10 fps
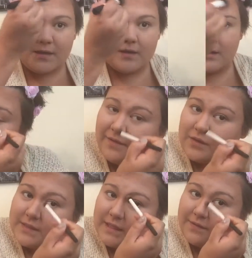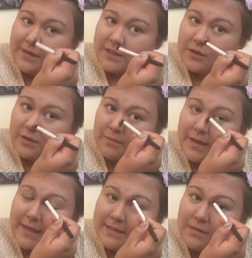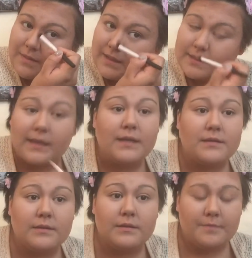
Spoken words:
My favourite TV show at the minute is The Mentalist.